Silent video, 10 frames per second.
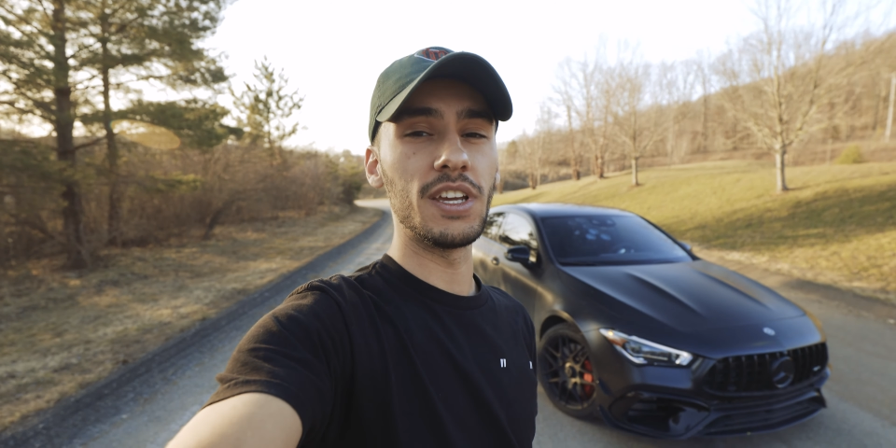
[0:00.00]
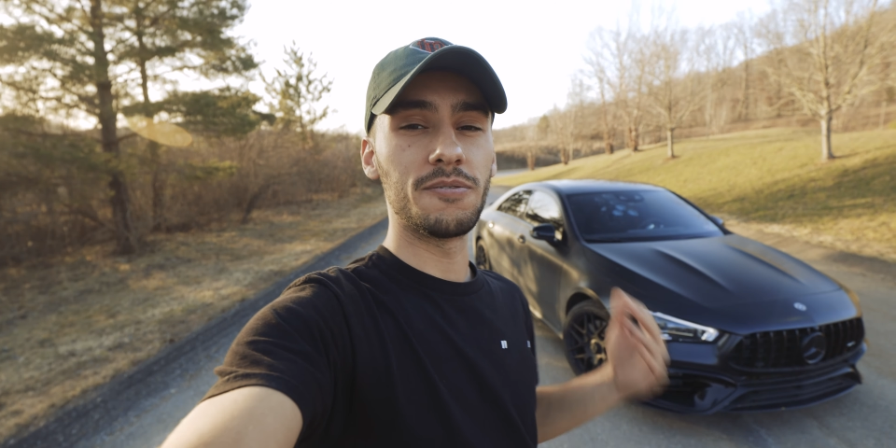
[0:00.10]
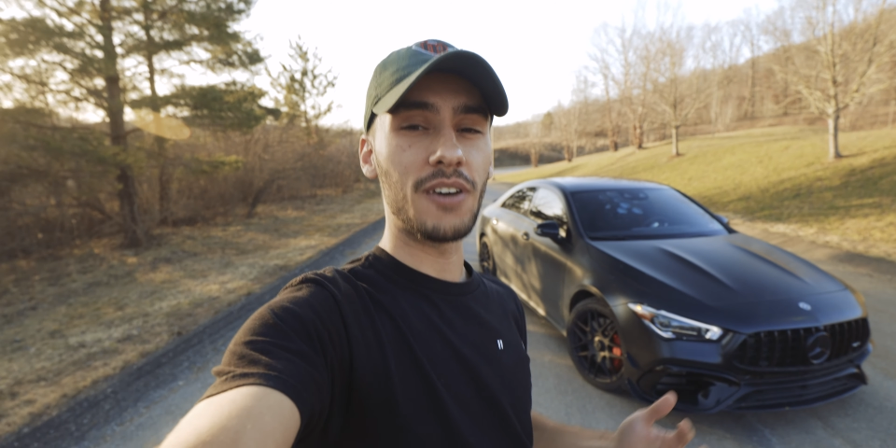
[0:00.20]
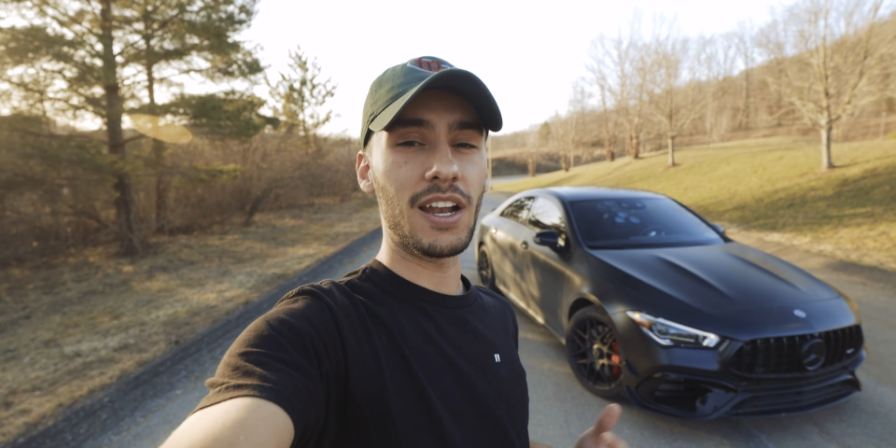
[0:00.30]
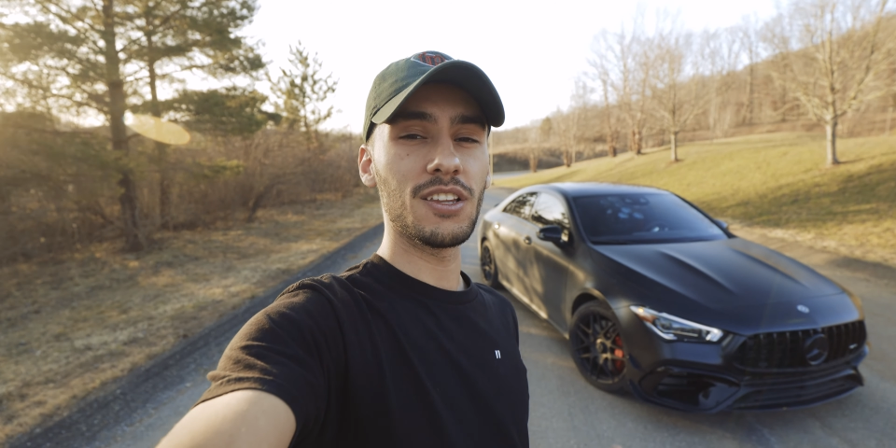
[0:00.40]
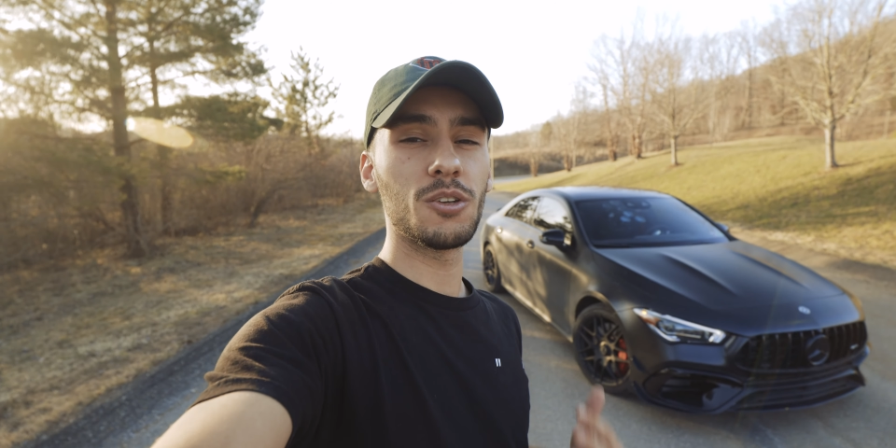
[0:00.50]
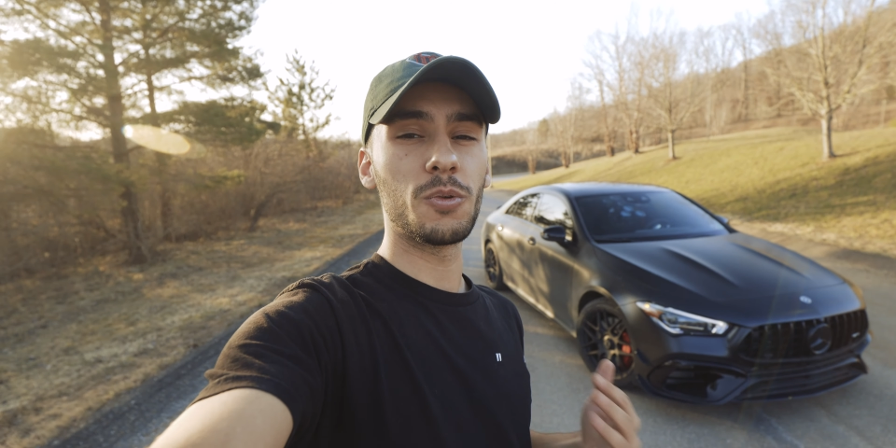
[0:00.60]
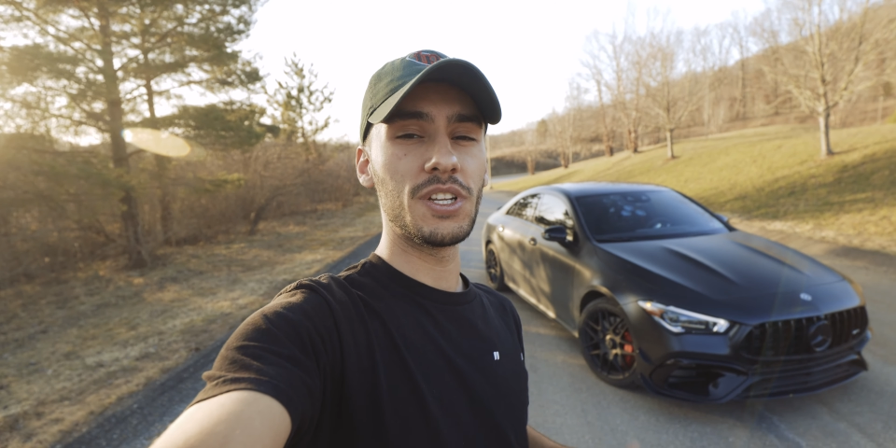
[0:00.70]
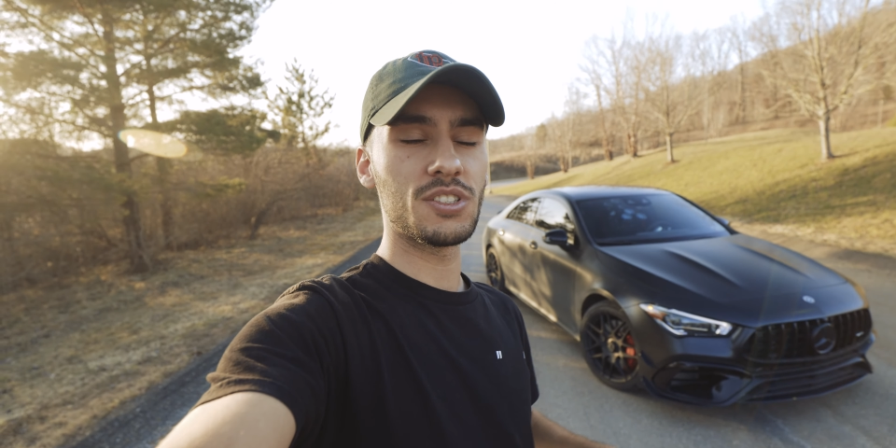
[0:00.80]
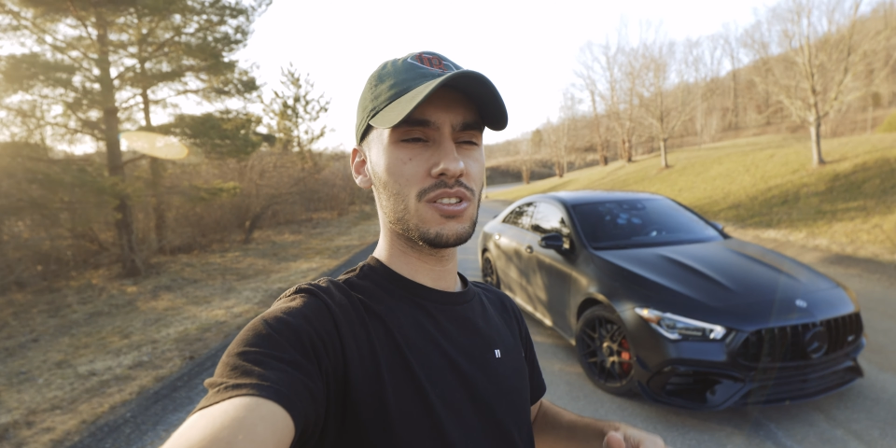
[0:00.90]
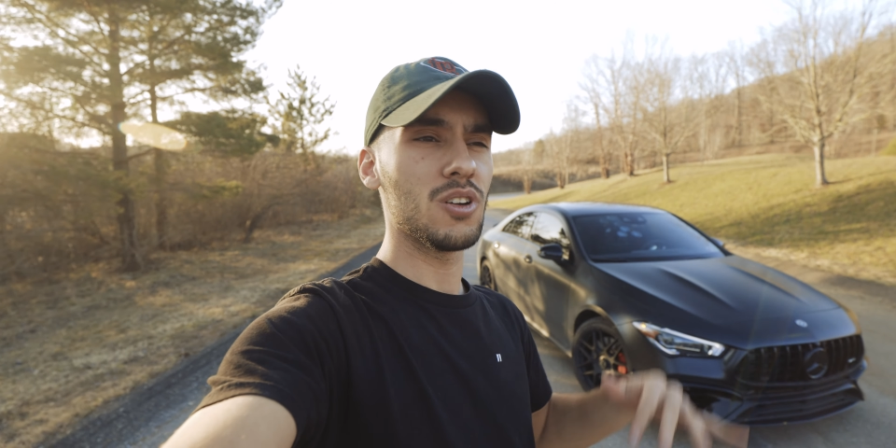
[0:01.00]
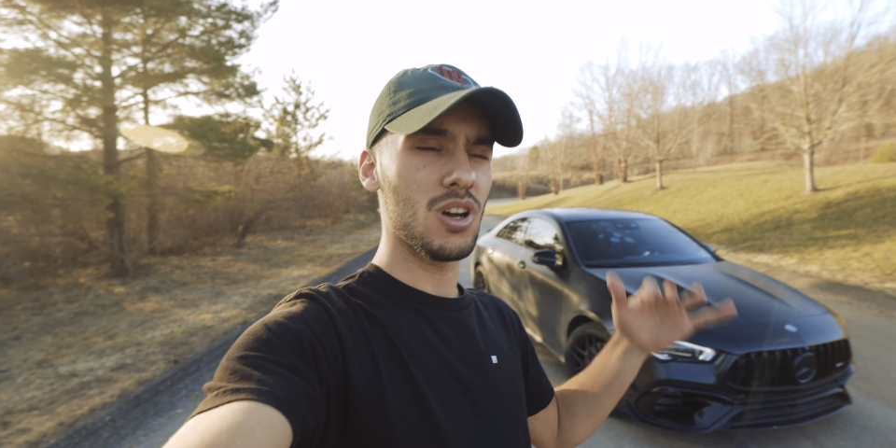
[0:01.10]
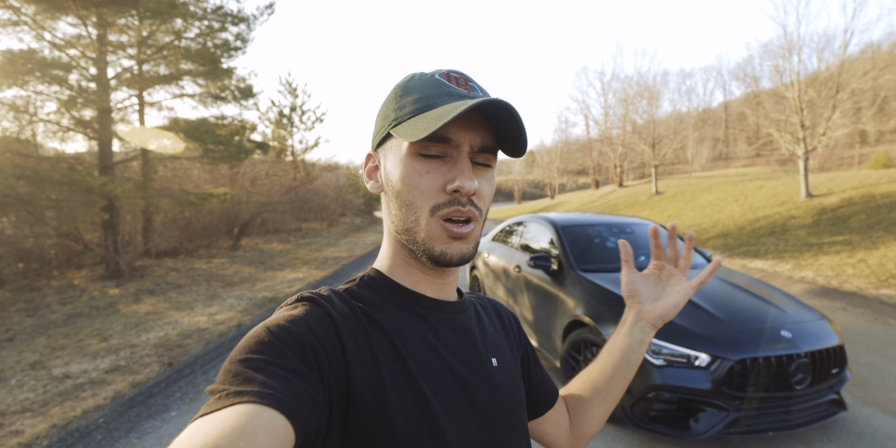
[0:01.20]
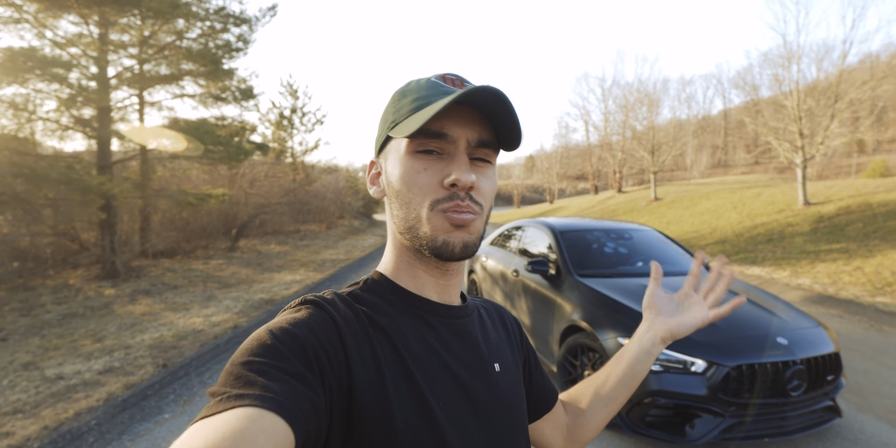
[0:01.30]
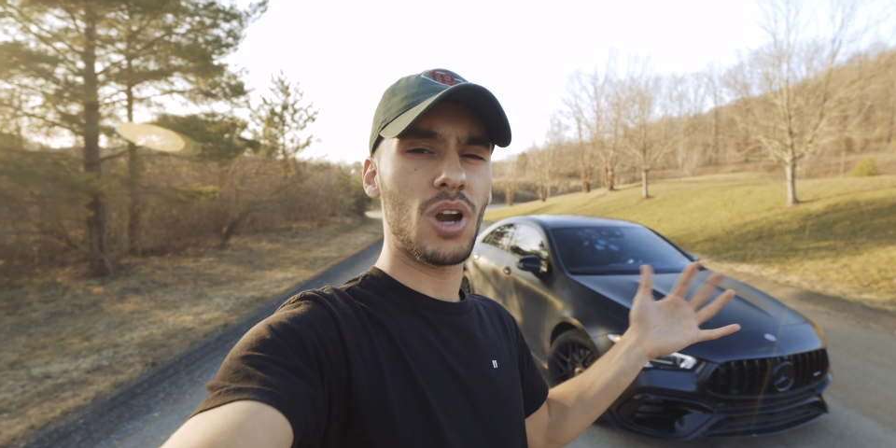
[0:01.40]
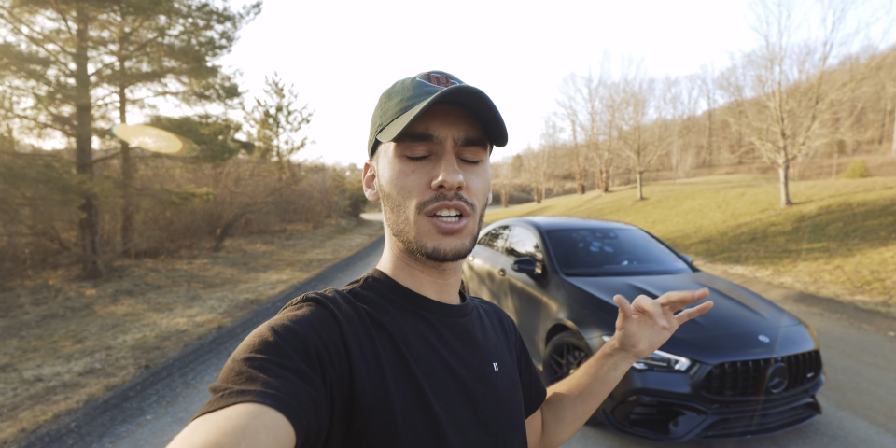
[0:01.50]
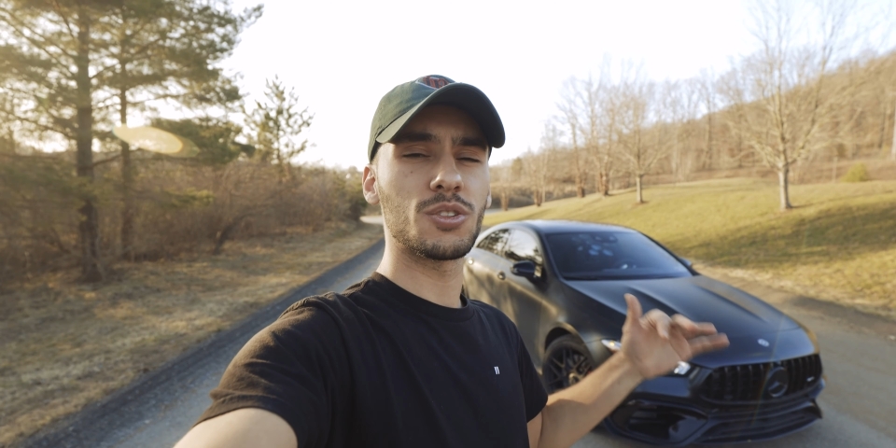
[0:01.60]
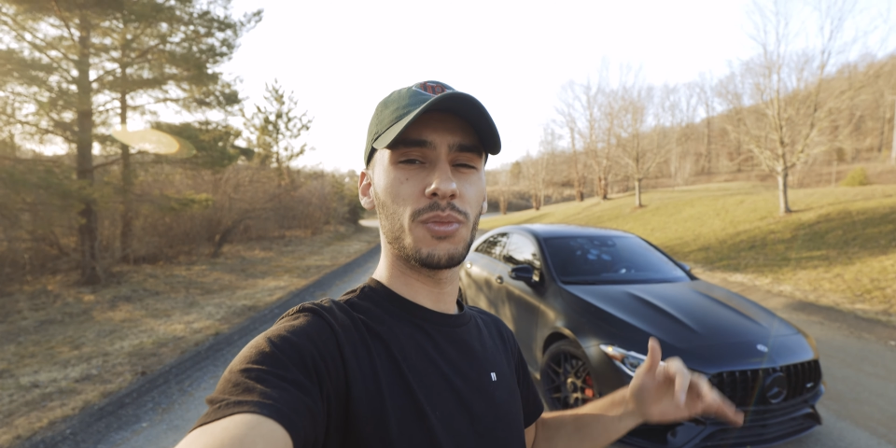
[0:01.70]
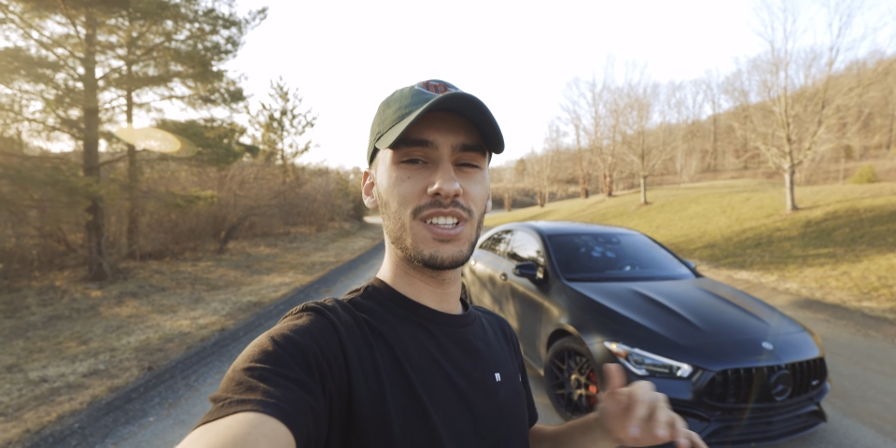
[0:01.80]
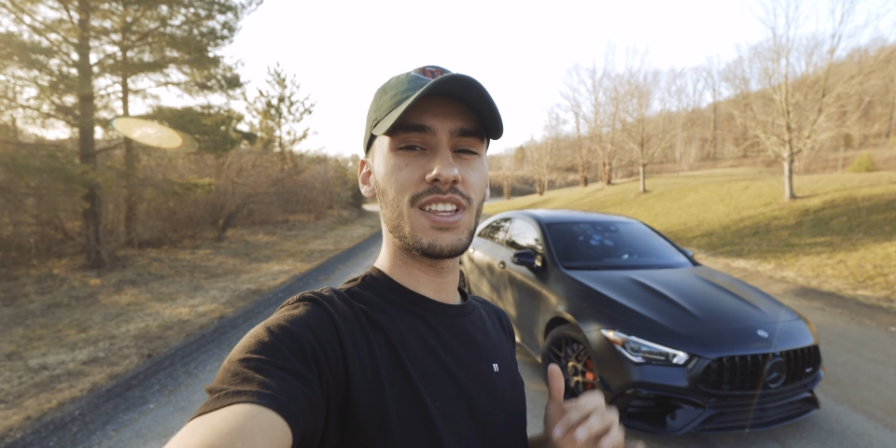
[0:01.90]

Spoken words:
I finally reached approximately